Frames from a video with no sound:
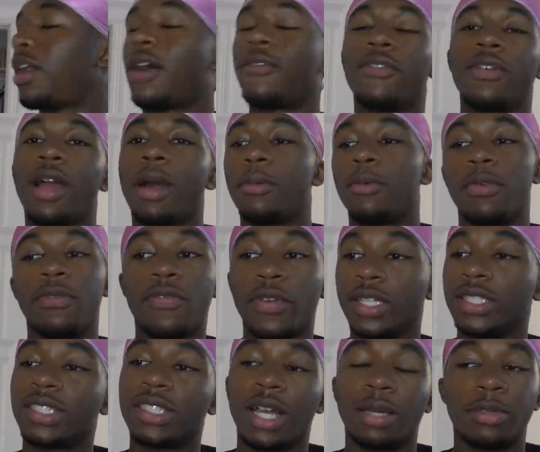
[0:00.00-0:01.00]
I forgot. We
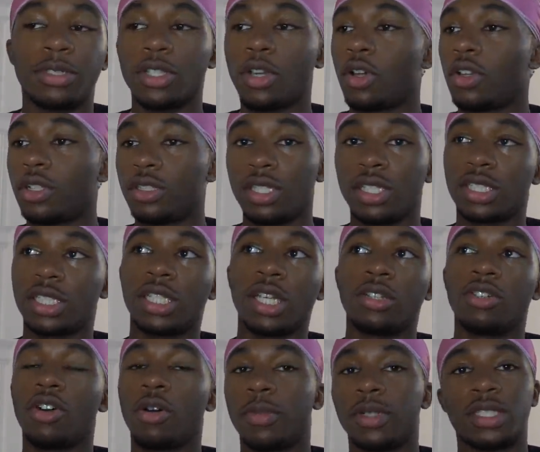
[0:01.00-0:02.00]
FaceTimed. It's all on this
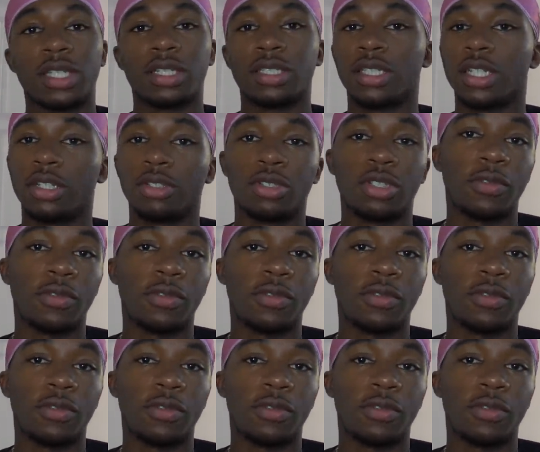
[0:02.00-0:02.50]
channel, on my second channel.